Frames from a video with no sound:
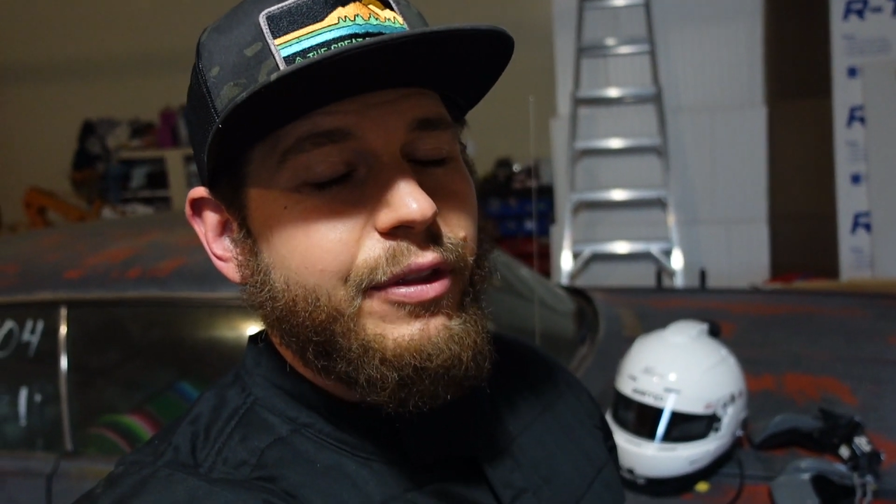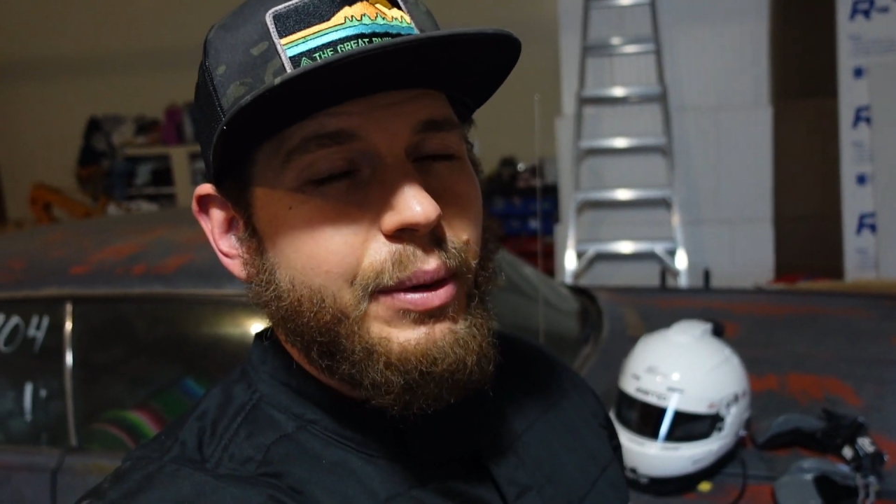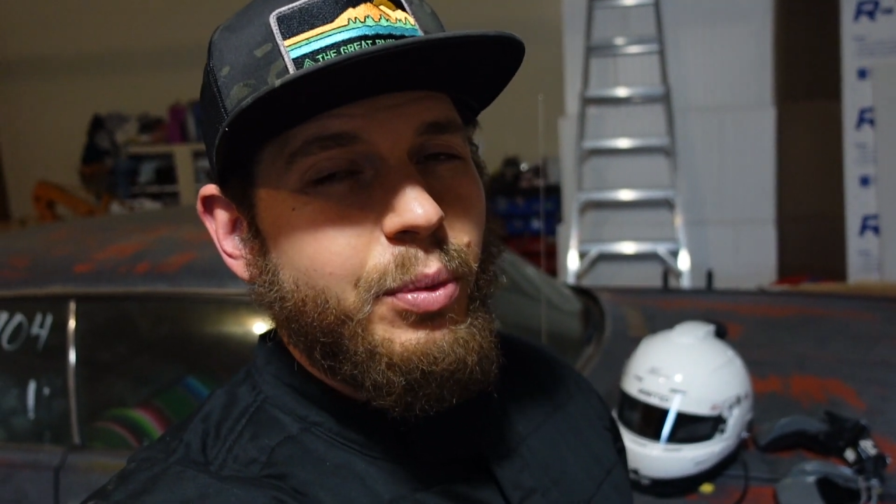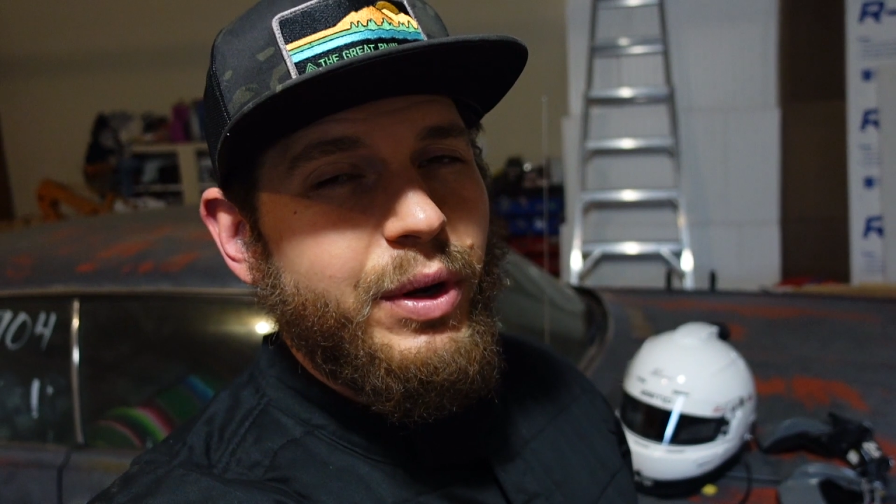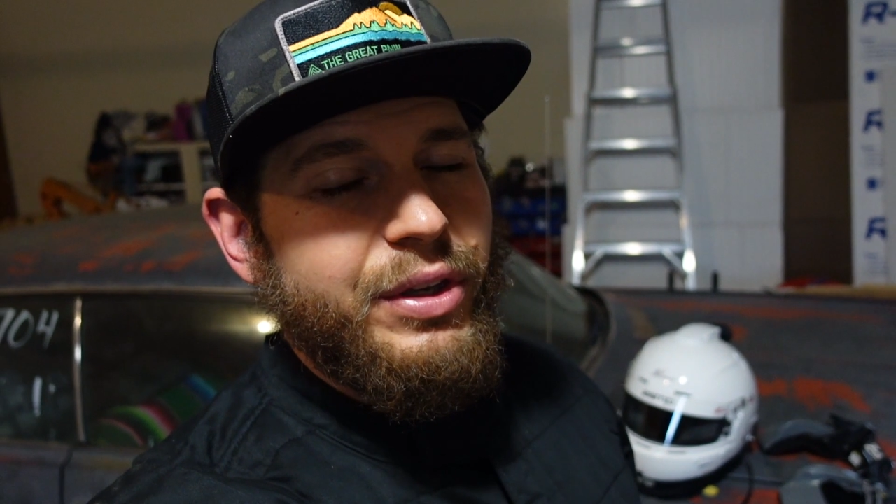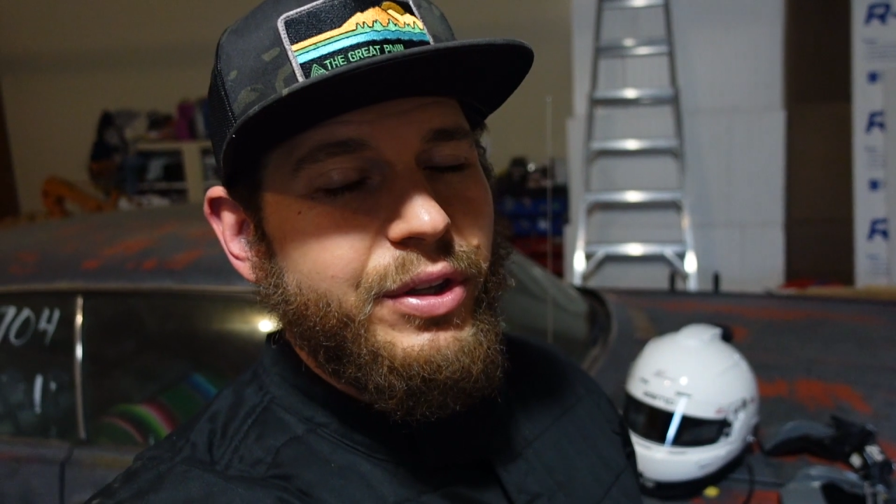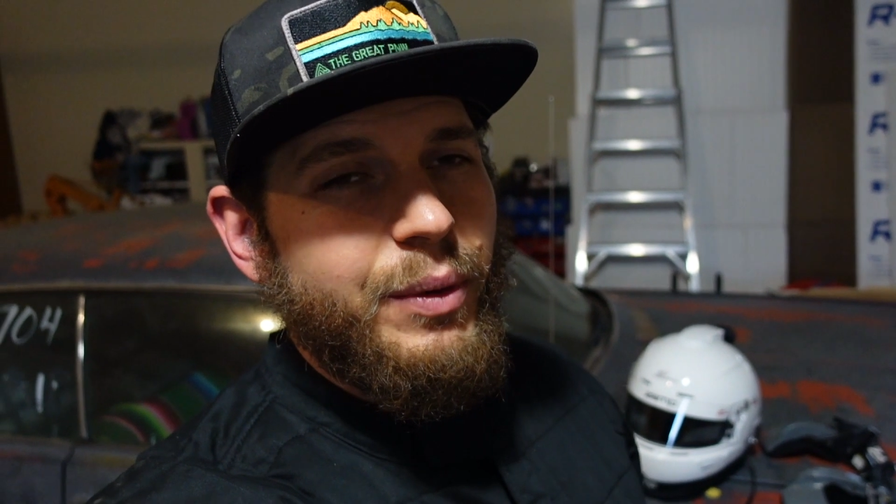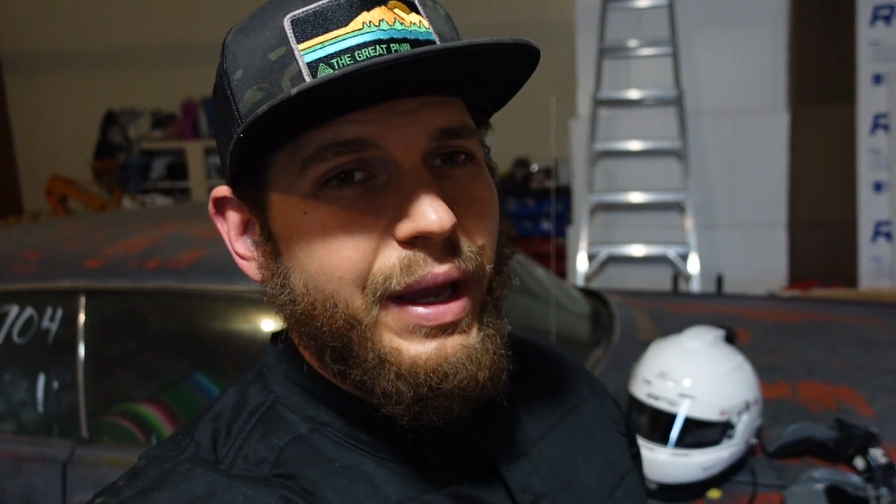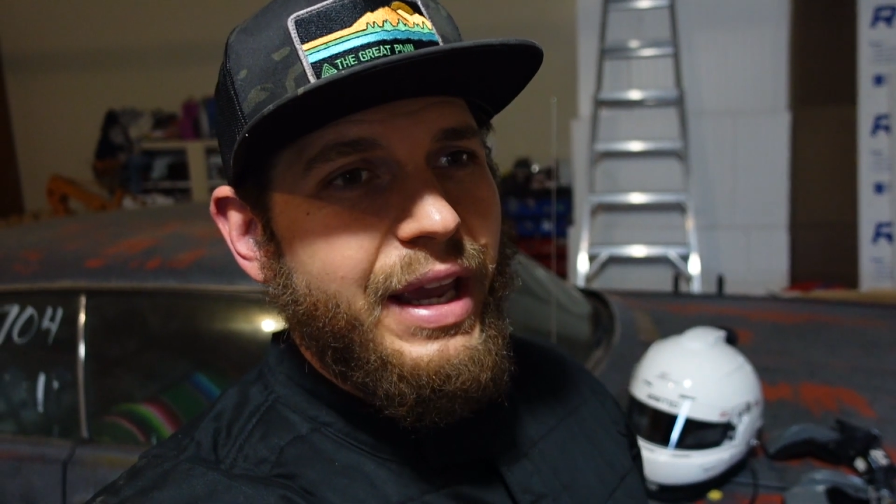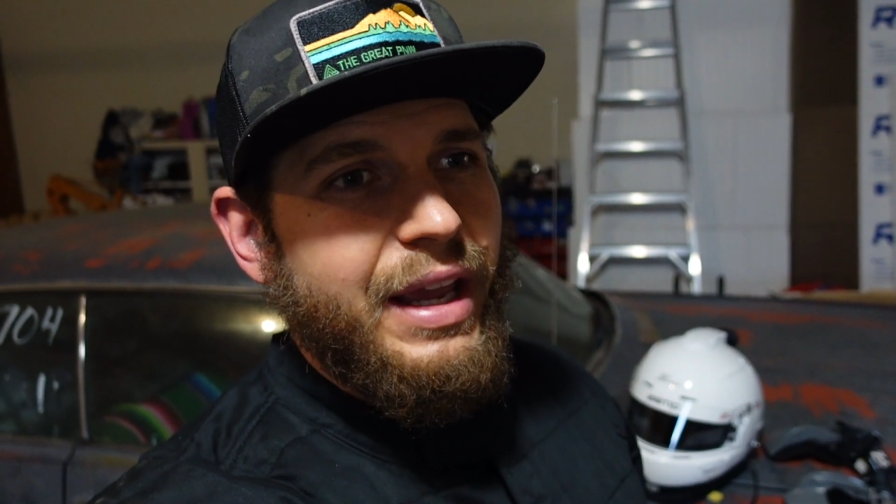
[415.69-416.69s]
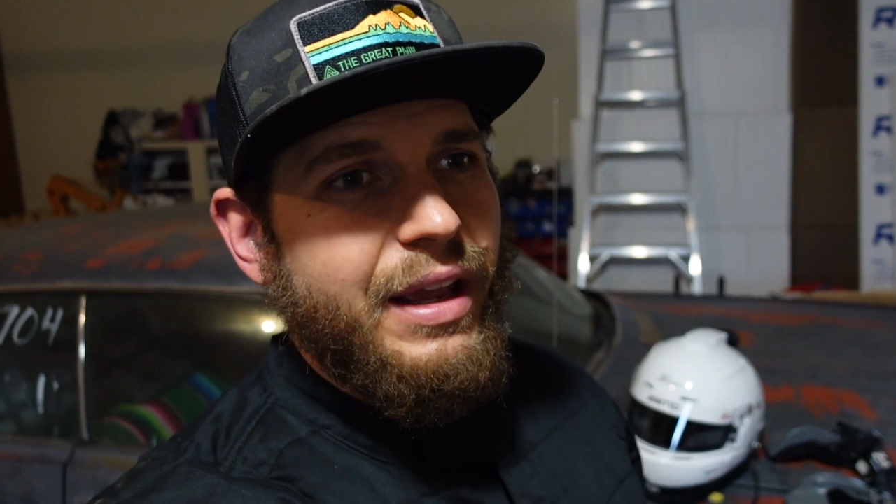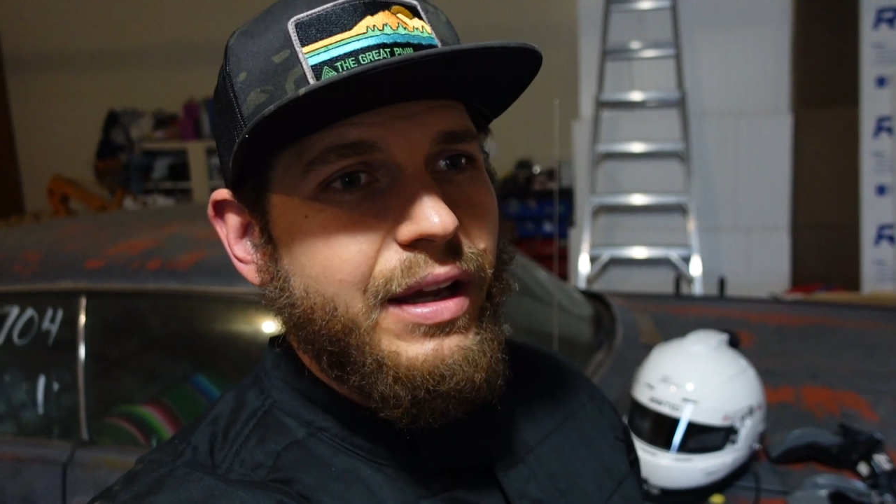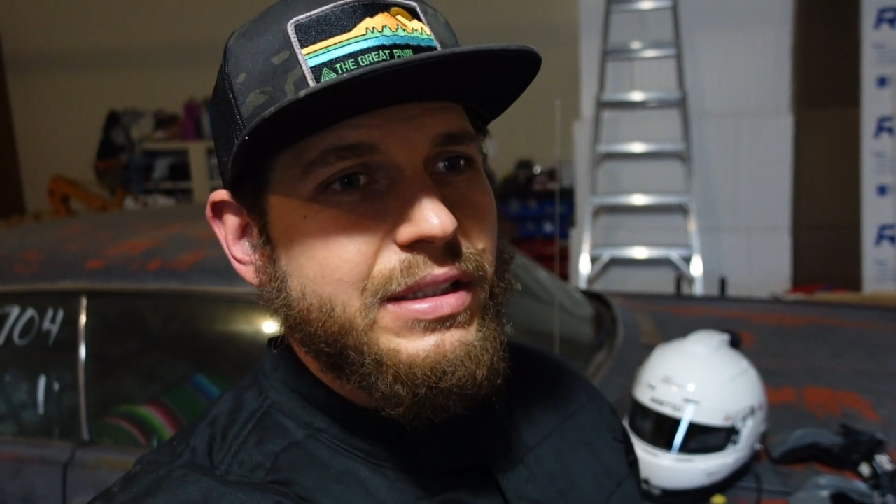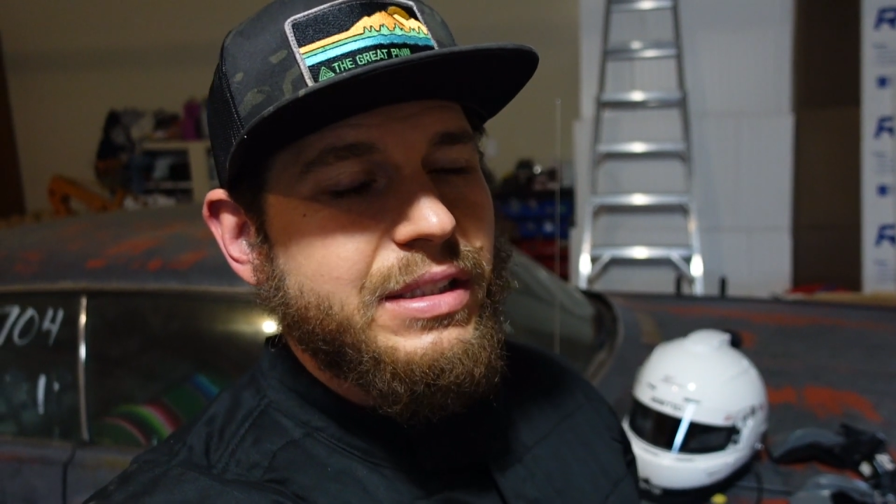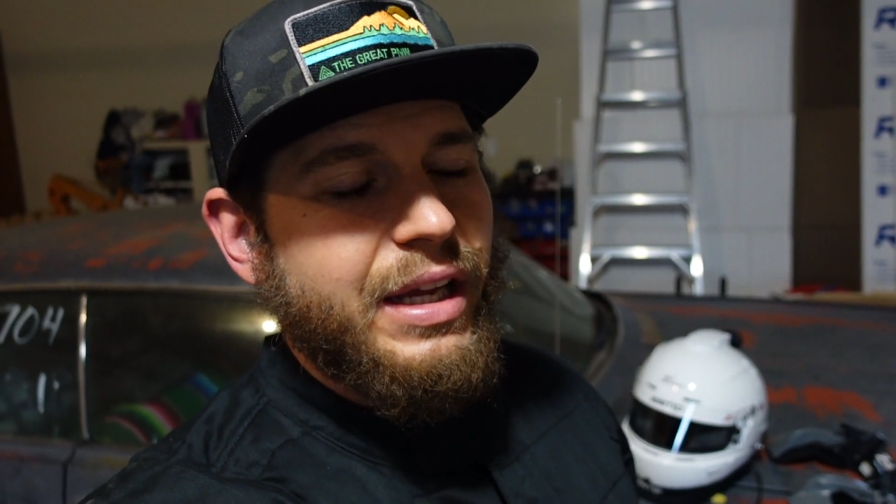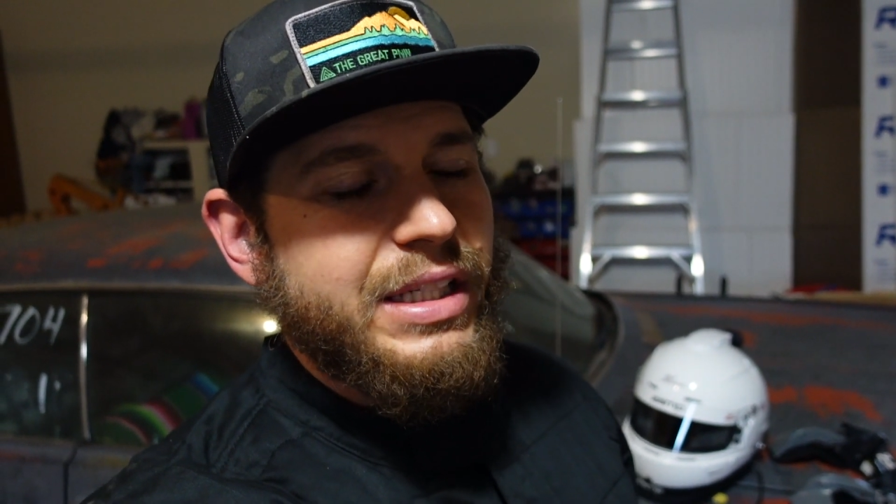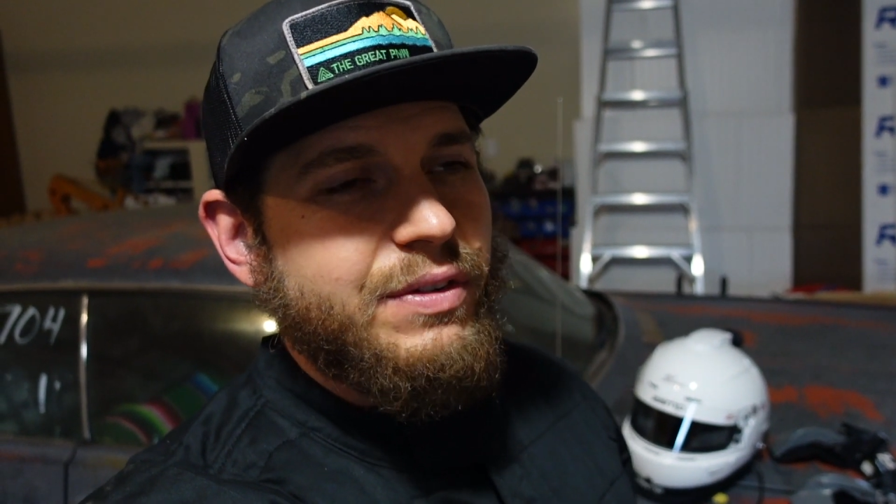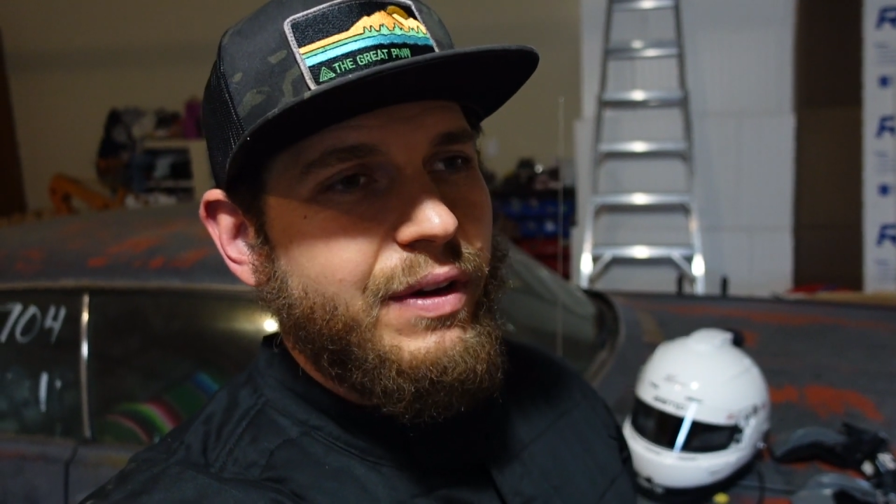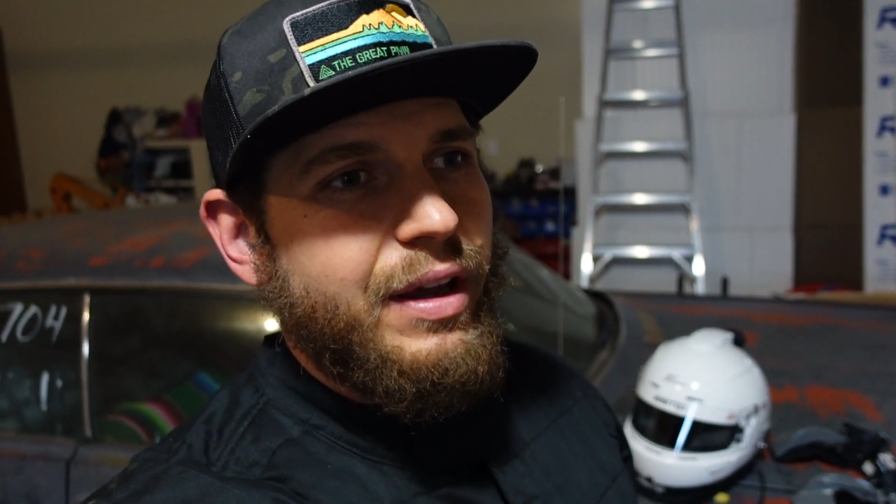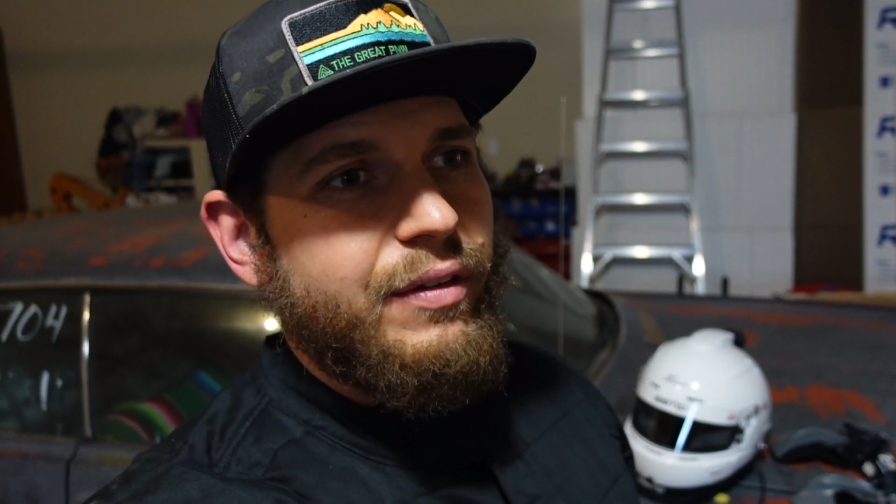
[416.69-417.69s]

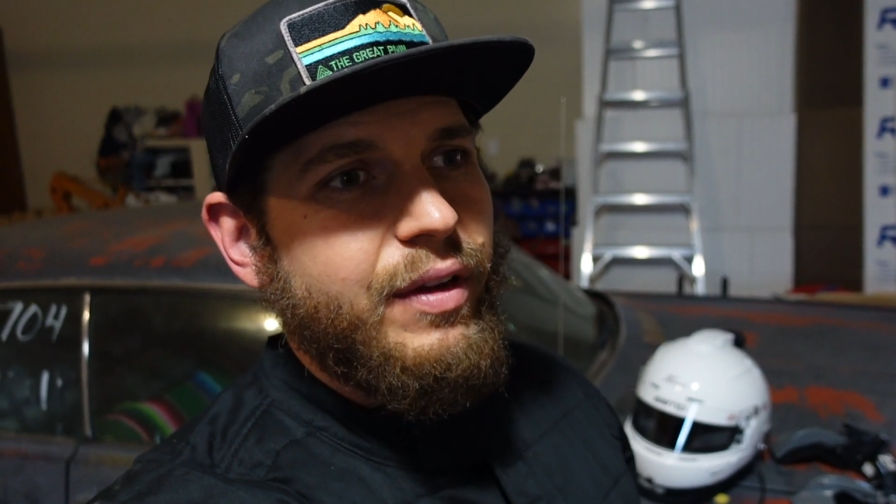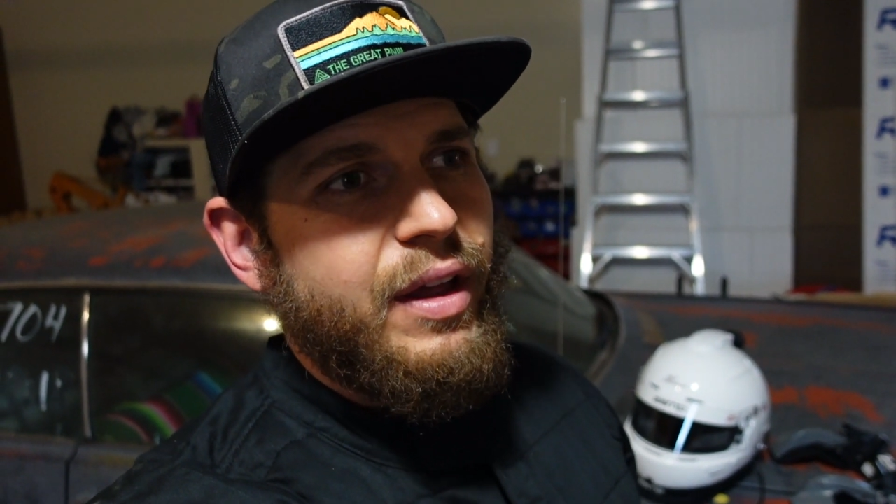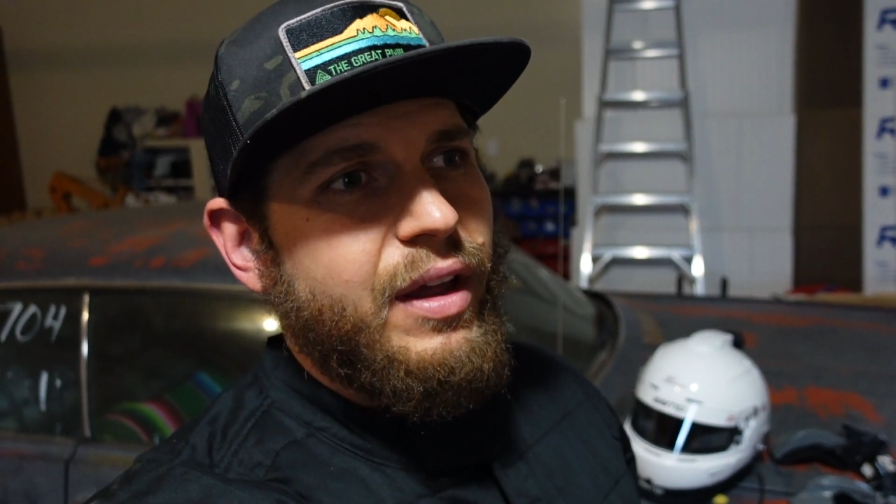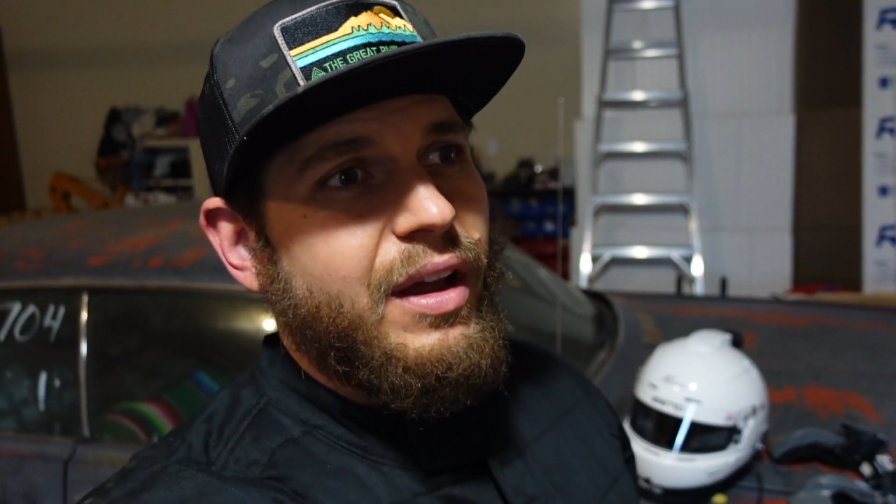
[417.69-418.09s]
3.2A/5,